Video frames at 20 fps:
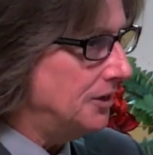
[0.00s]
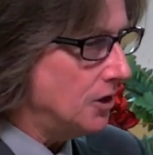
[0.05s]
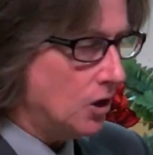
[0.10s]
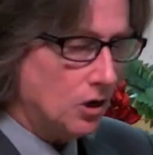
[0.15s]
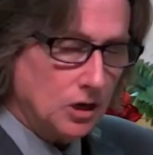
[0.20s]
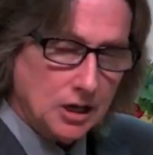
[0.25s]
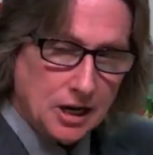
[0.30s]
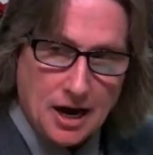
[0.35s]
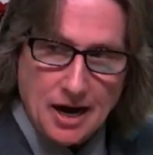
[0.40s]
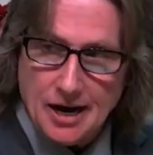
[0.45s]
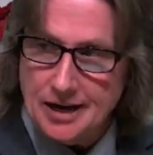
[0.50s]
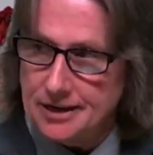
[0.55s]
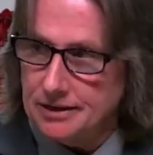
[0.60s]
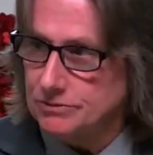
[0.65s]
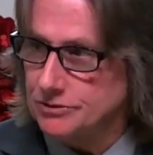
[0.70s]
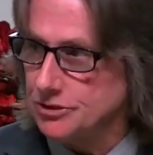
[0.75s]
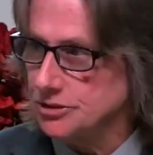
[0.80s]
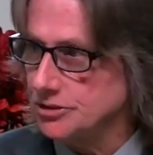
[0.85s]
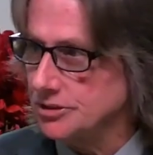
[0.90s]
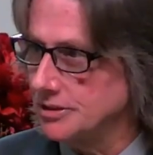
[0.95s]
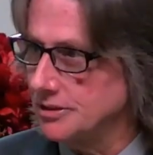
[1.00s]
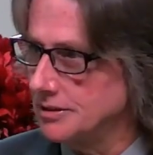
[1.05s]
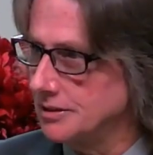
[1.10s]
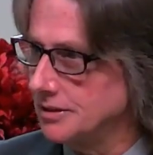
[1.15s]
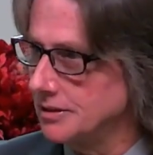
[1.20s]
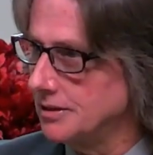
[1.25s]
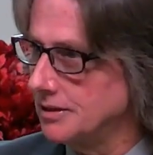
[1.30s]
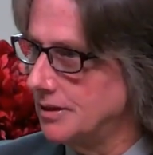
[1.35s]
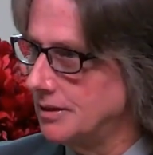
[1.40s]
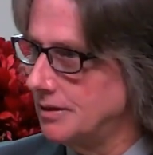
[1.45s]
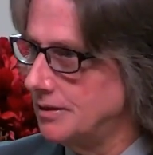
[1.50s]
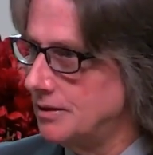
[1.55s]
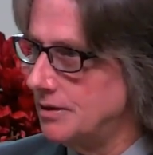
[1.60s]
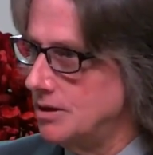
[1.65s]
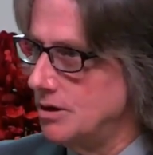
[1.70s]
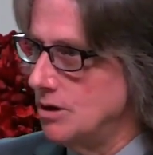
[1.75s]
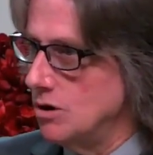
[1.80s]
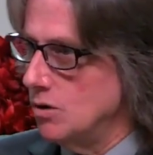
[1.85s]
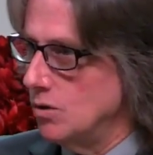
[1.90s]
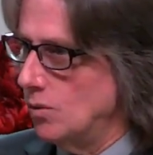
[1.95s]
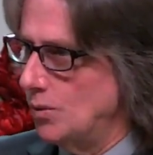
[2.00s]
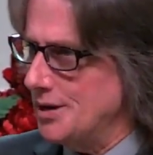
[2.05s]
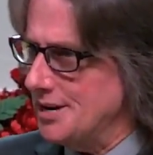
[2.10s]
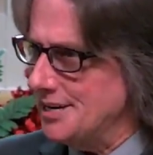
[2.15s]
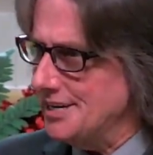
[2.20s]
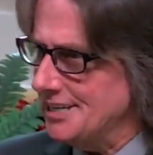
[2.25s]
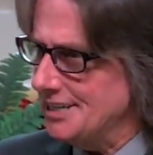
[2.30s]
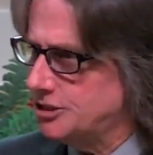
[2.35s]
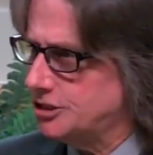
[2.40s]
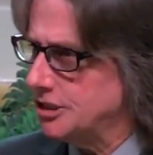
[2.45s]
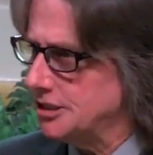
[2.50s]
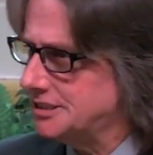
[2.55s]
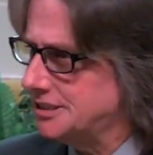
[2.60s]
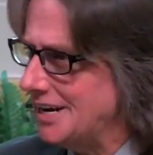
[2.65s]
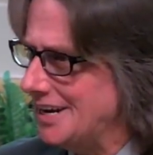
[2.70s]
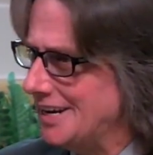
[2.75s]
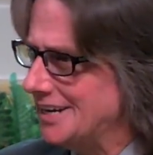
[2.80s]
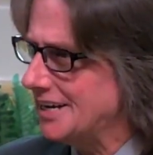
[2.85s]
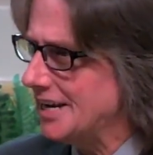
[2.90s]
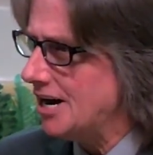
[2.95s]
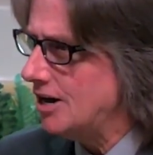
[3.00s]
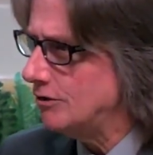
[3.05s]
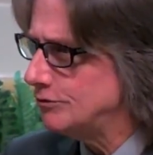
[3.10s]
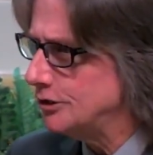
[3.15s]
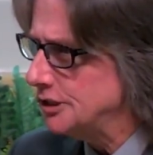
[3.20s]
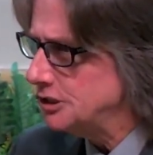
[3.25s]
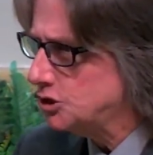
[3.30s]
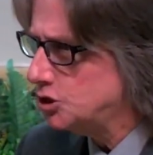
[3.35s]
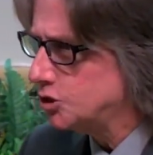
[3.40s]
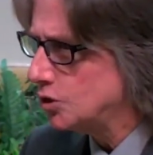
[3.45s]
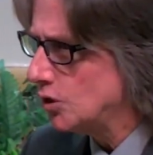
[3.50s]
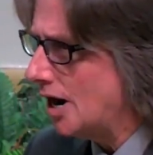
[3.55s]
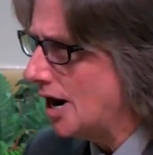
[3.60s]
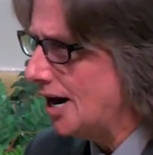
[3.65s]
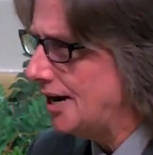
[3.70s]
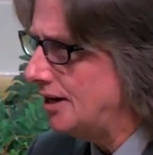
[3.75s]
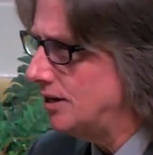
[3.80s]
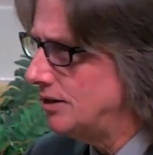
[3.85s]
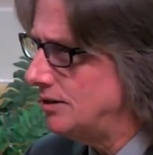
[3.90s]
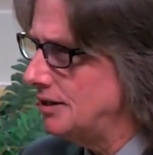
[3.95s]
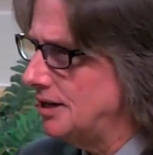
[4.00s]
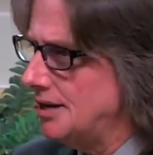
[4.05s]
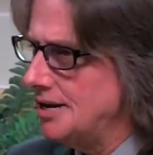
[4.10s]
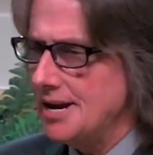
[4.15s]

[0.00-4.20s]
our lives. We need to take every trial,